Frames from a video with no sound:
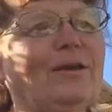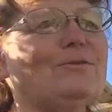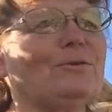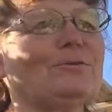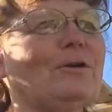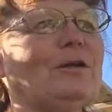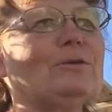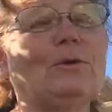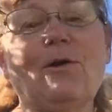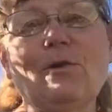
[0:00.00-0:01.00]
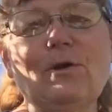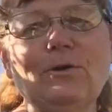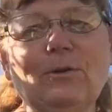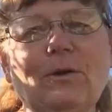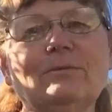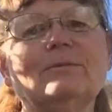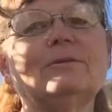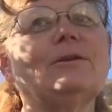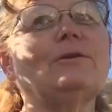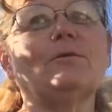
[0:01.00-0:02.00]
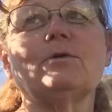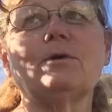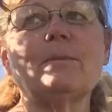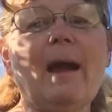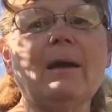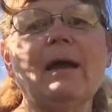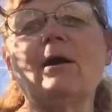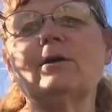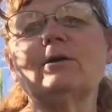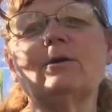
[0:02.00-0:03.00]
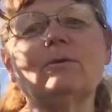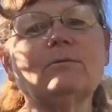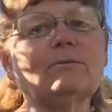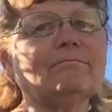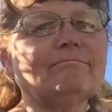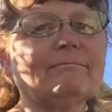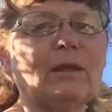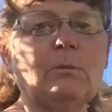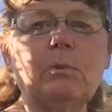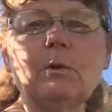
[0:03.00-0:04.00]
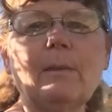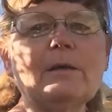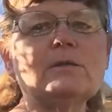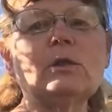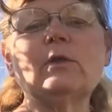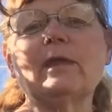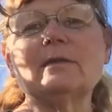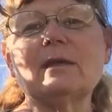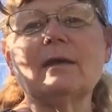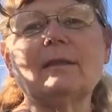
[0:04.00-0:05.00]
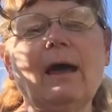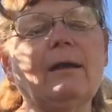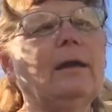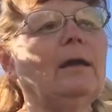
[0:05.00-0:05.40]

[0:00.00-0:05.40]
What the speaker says: Don't try to do it all on your own, so you don't throw your back out, you don't pull a muscle, things like that.